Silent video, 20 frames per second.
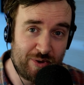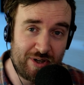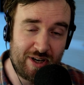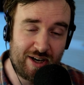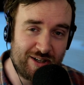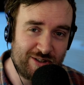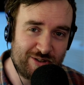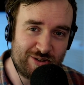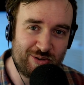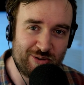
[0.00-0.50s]

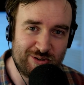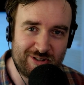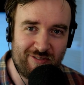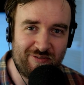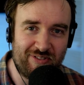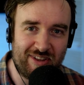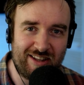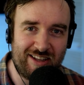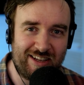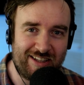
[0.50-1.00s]
dust or
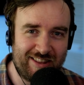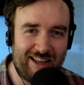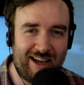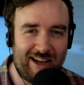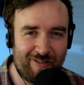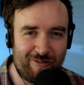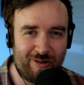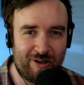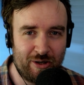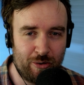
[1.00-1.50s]
something like
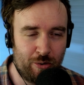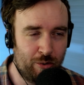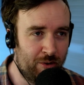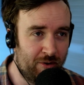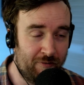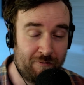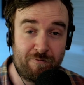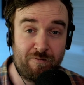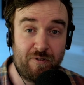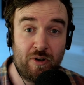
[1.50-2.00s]
that, right? Or
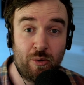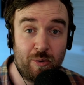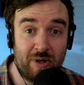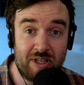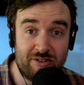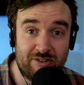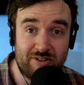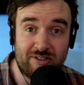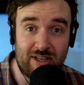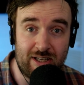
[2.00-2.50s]

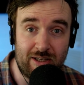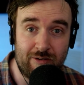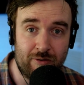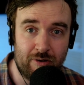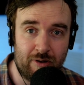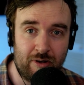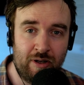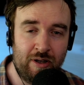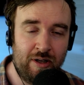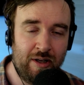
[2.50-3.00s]
fluids
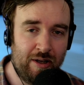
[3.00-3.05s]
even.